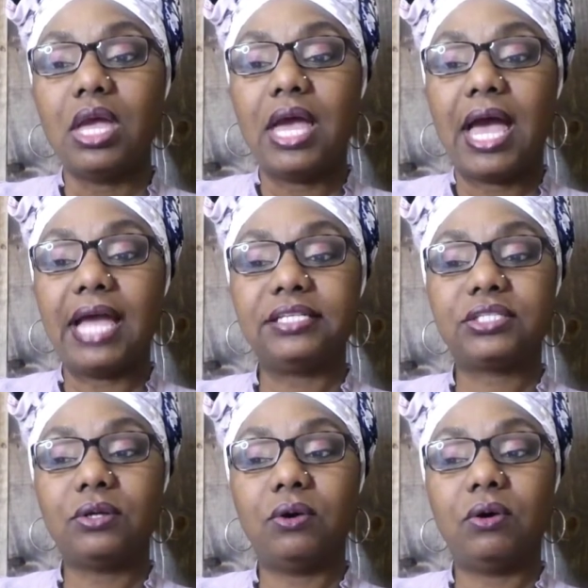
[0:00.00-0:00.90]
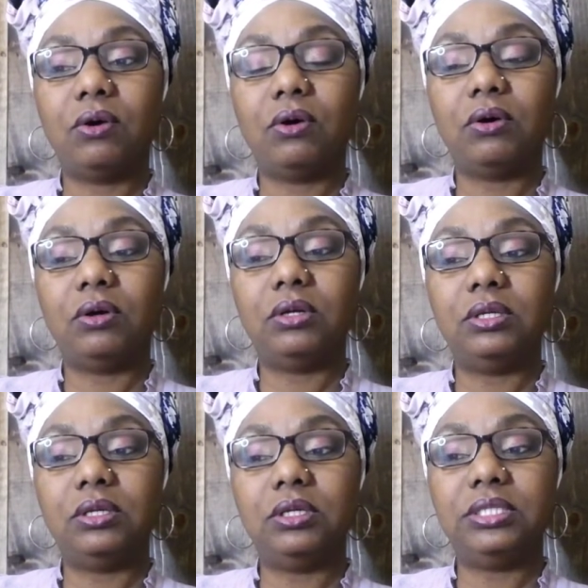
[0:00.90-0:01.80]
And so
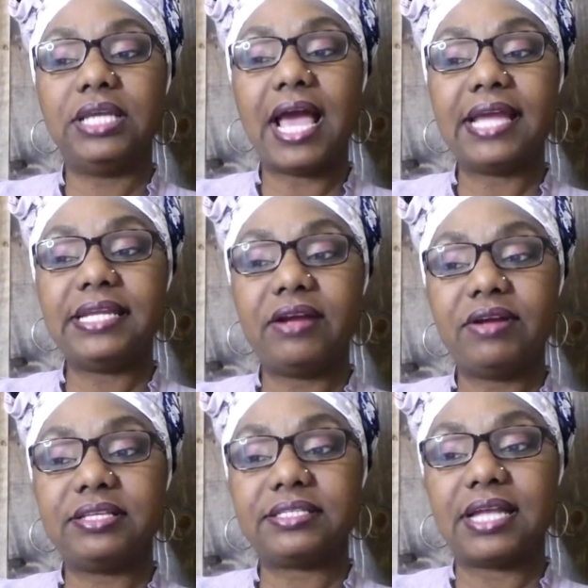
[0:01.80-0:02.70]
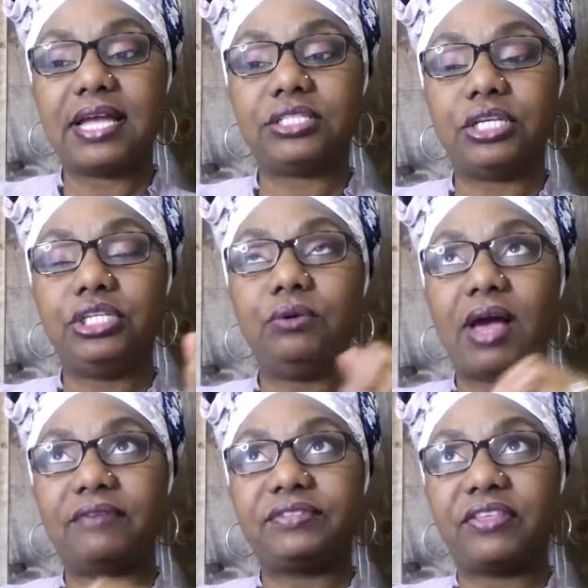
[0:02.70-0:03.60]
the idea is that you
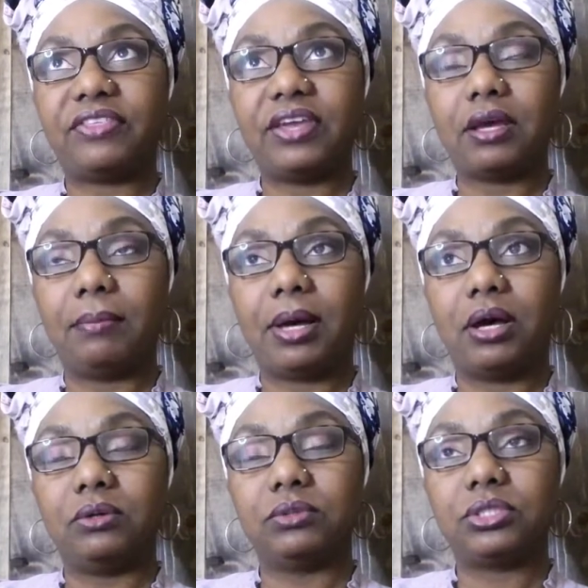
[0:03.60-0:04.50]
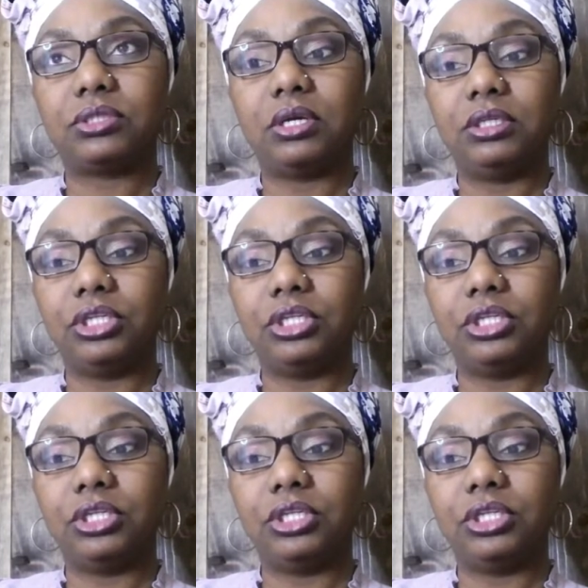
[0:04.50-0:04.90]
have to think about,